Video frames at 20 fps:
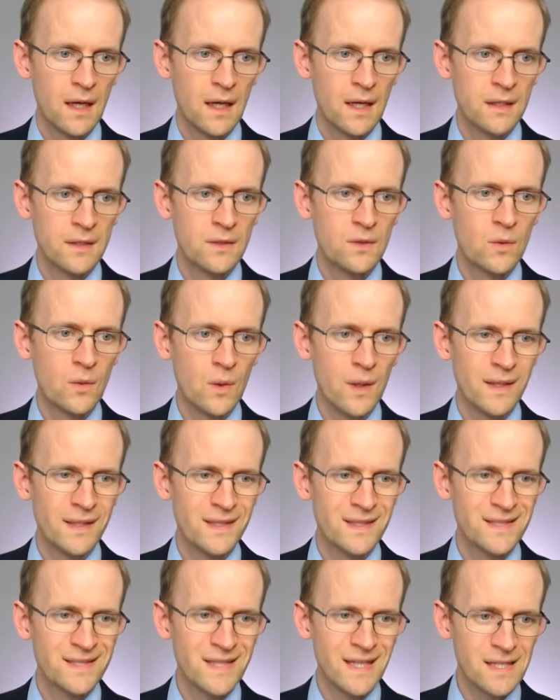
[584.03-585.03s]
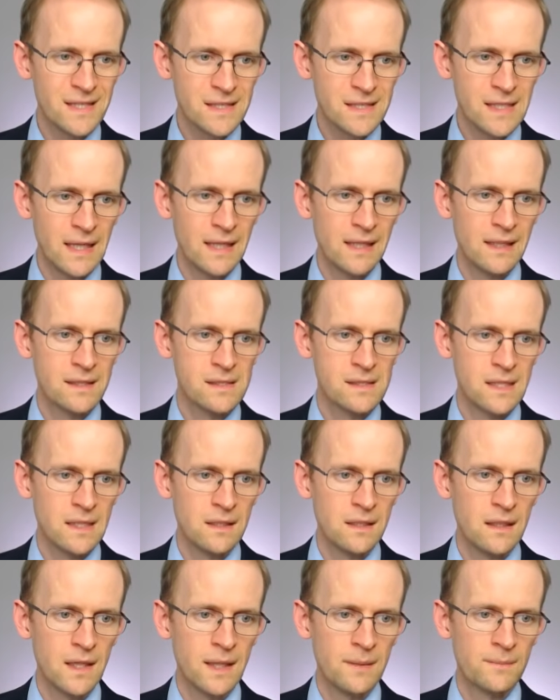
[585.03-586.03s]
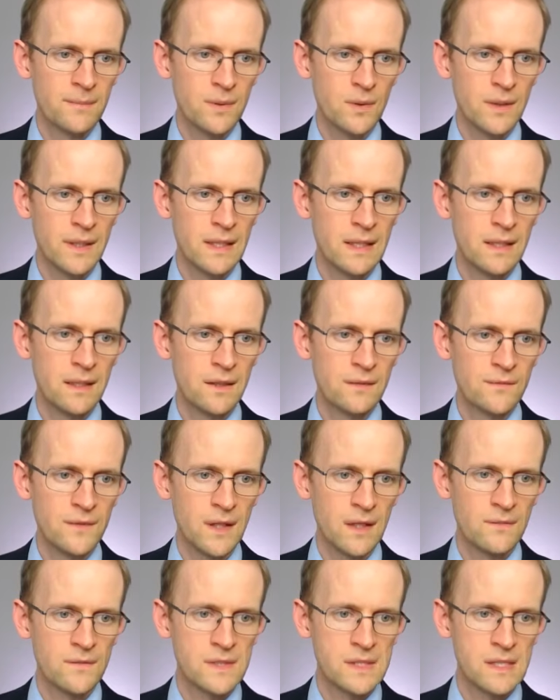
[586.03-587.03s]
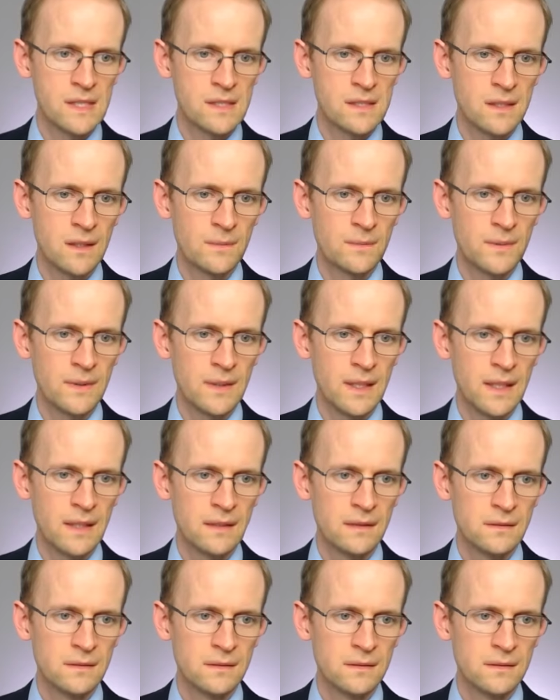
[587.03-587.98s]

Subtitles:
you're an existing senior employee of the overseas company.